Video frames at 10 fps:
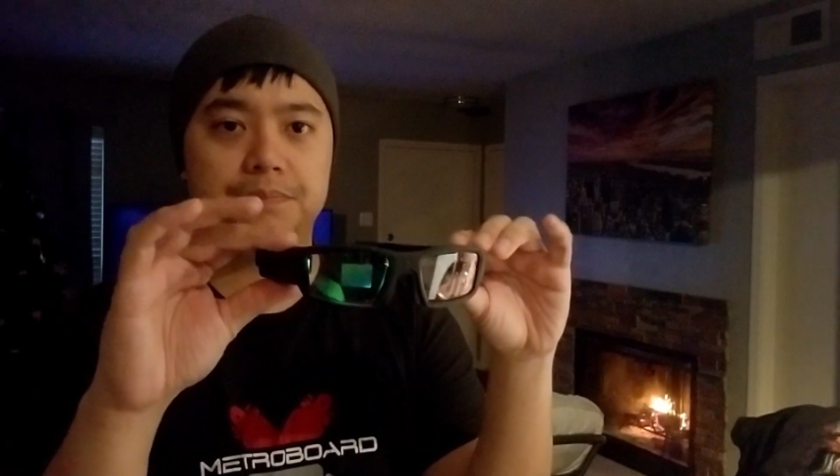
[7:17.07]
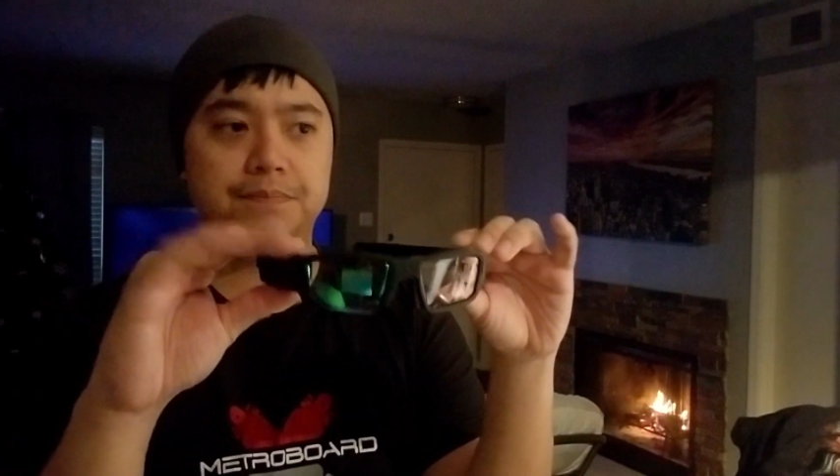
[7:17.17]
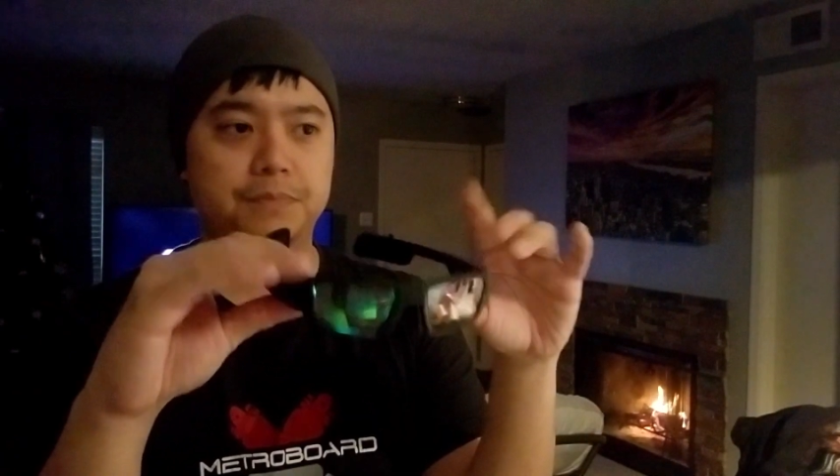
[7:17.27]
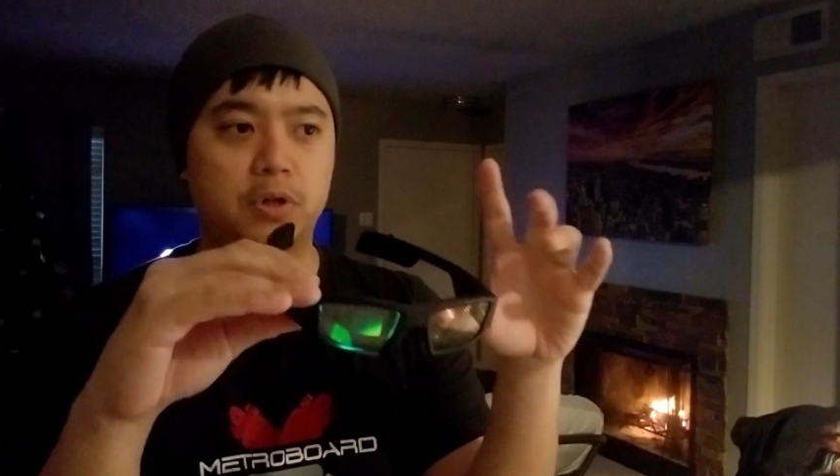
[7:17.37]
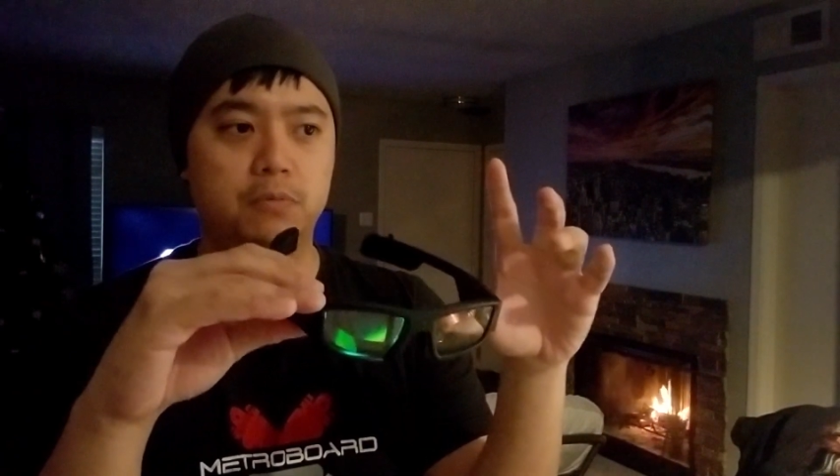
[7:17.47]

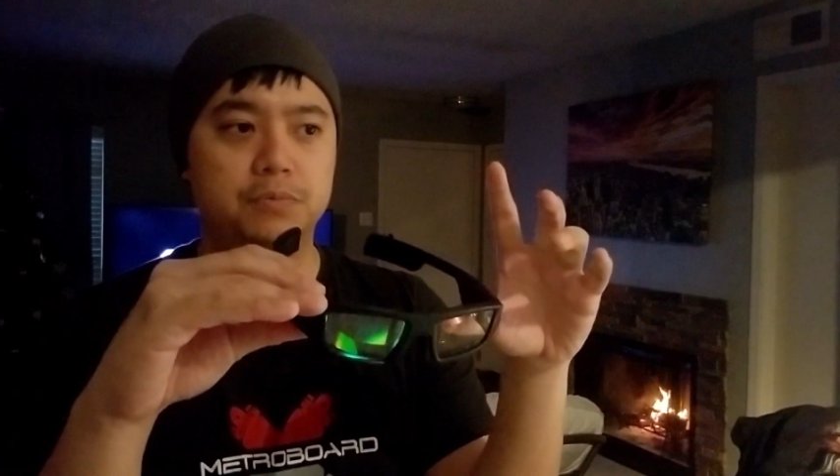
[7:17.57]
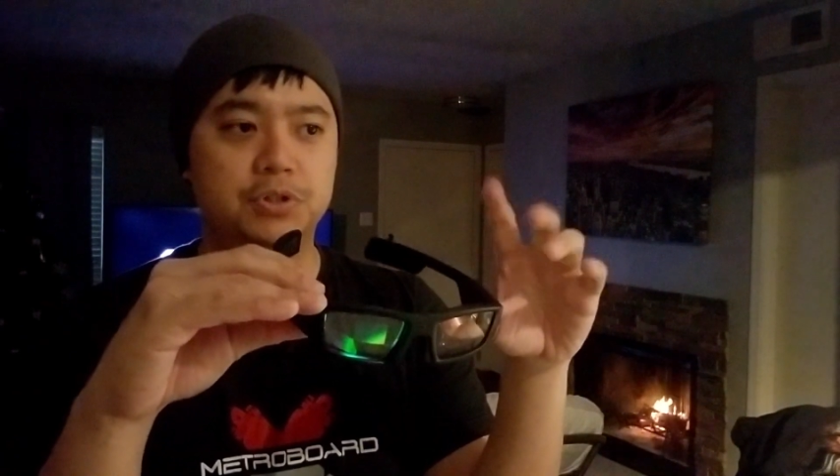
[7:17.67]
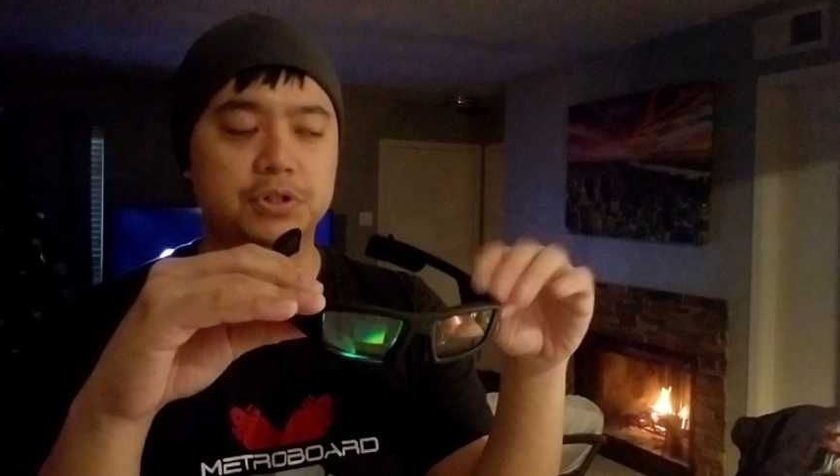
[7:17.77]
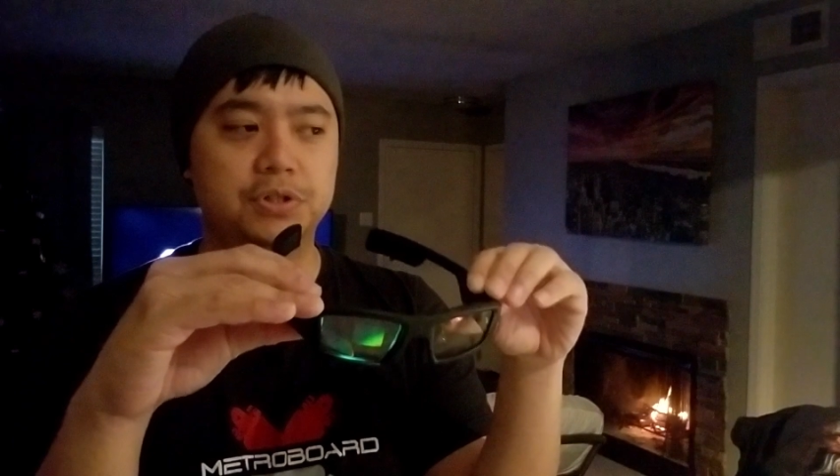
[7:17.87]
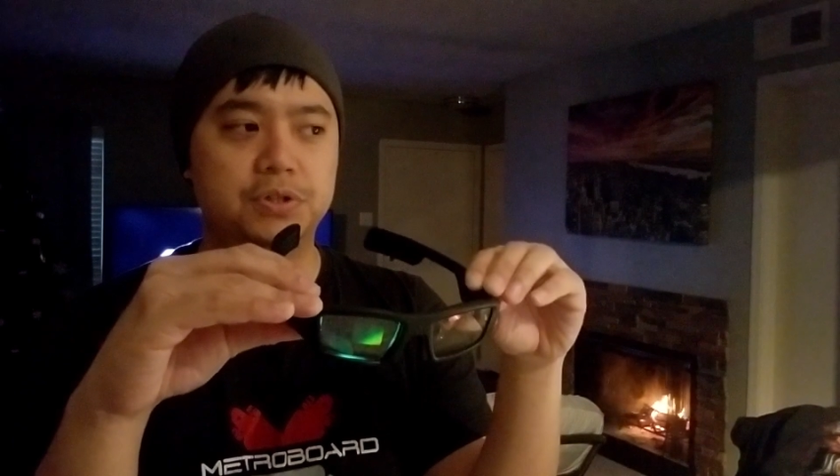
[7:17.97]
you know,
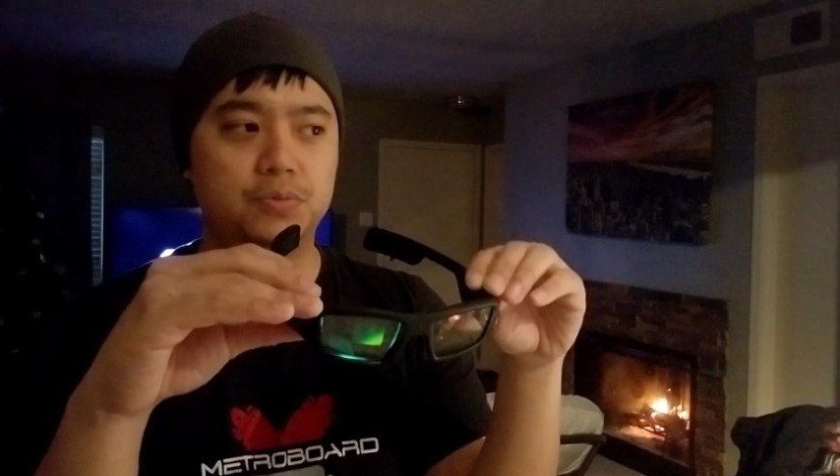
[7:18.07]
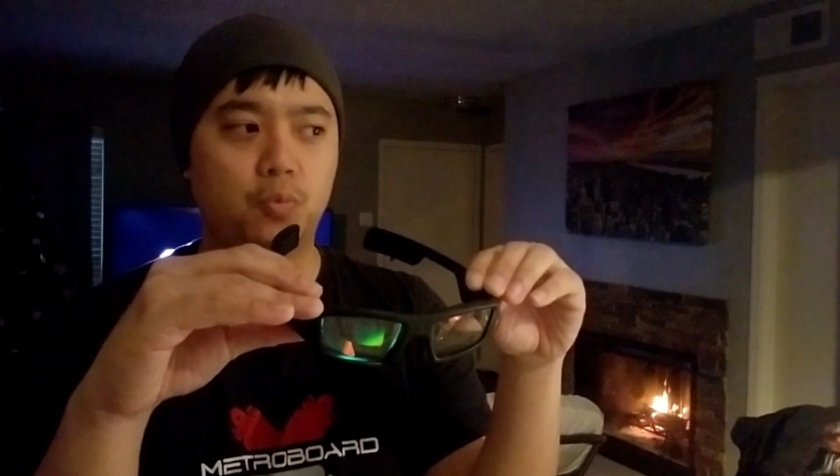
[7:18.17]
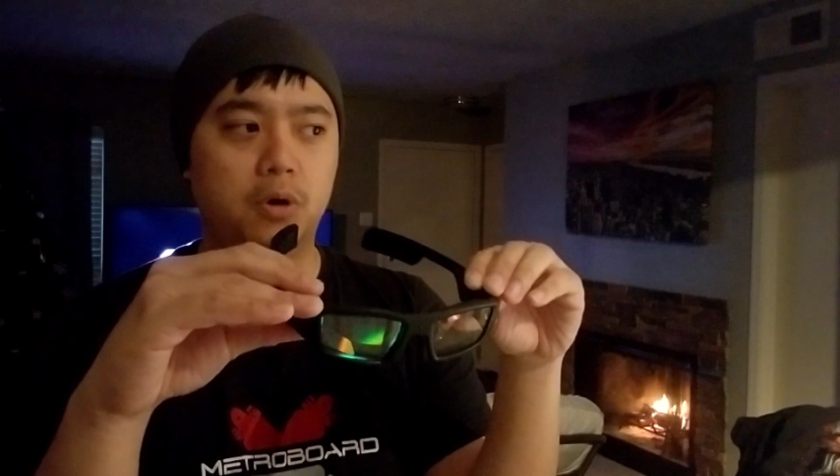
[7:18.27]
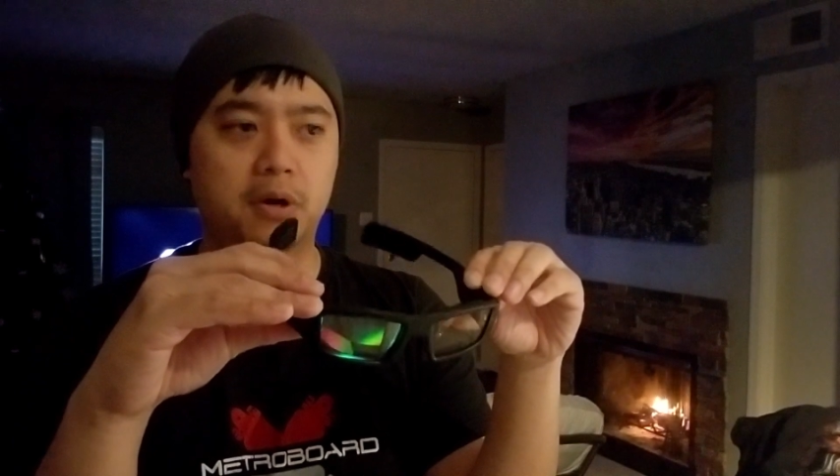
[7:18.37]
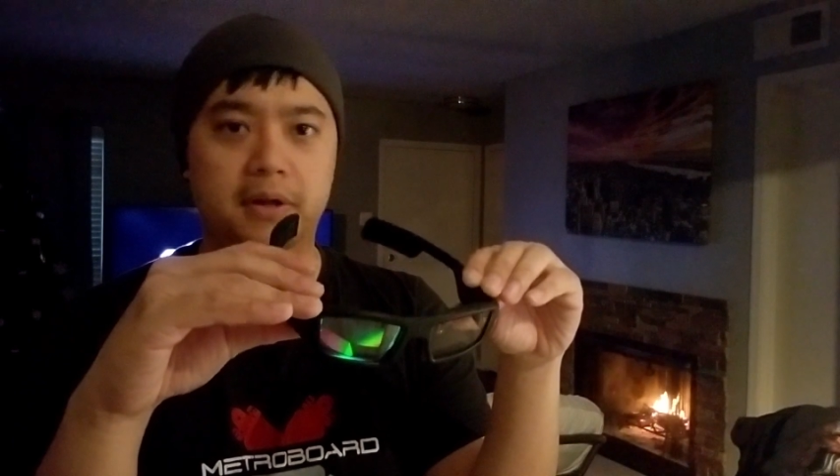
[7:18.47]
just
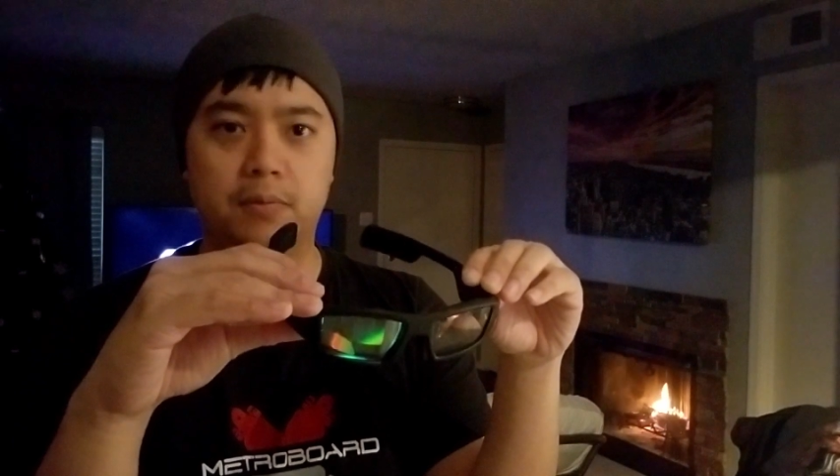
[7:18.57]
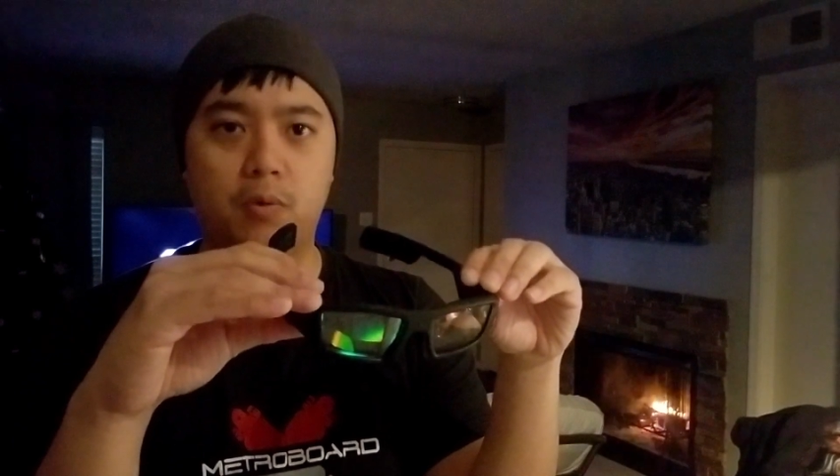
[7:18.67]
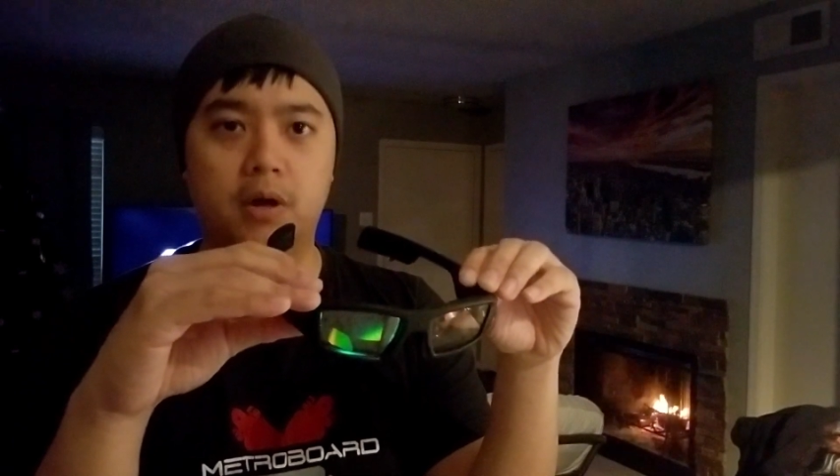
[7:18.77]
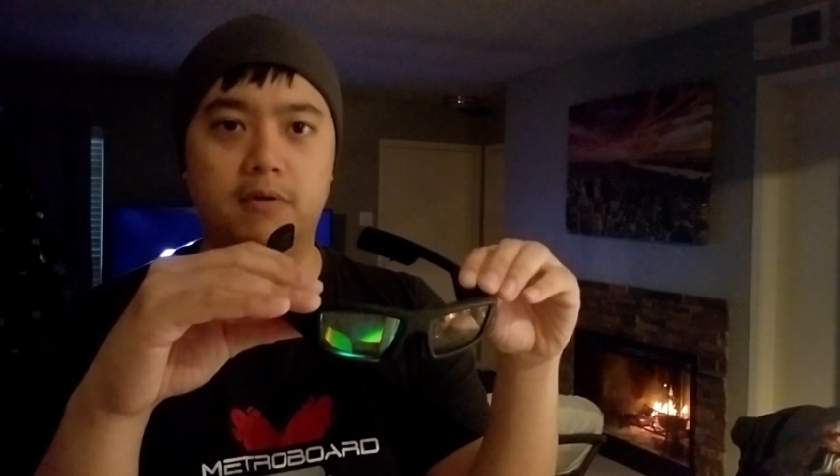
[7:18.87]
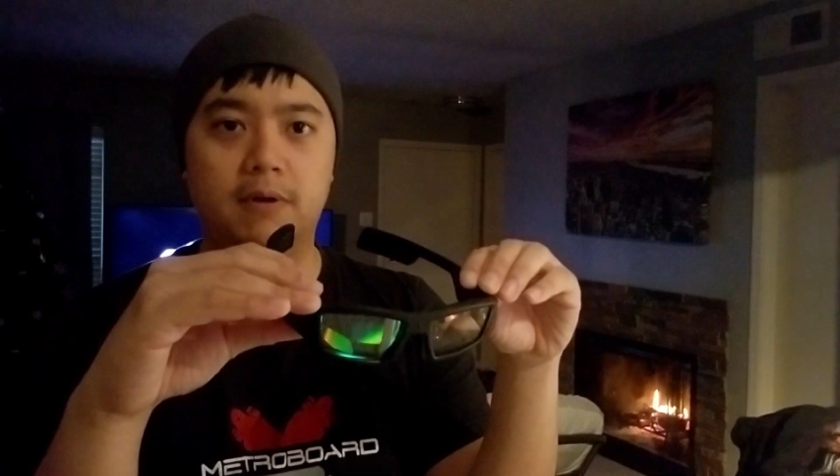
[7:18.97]
wearing it and
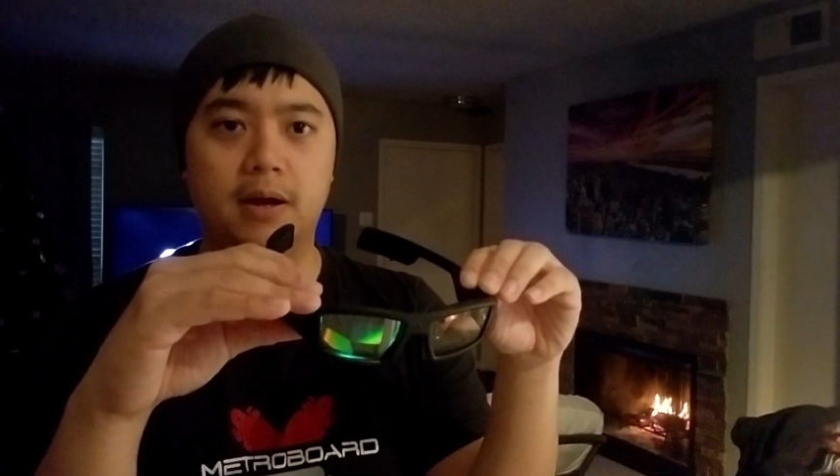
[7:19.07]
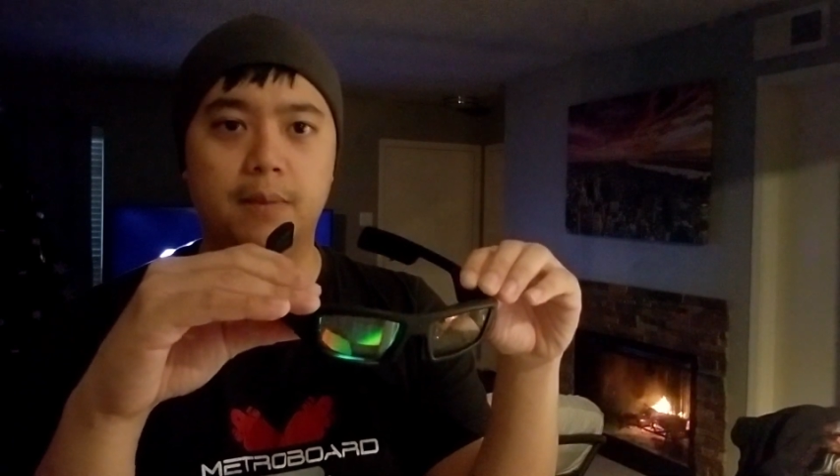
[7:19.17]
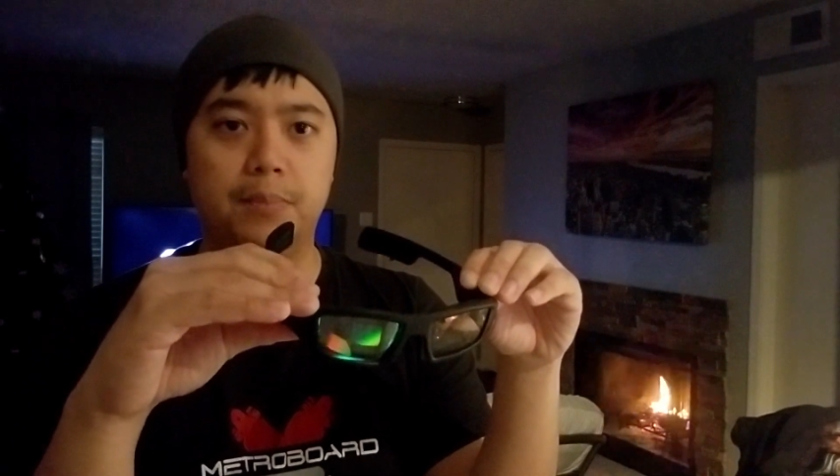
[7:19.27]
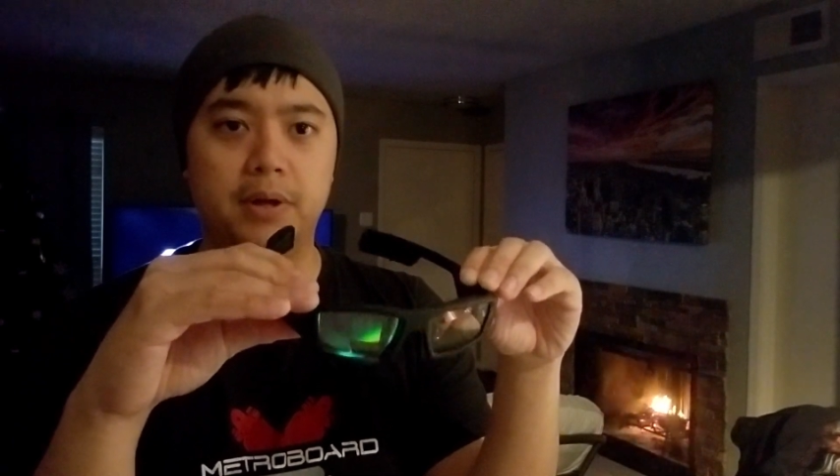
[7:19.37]
walking around,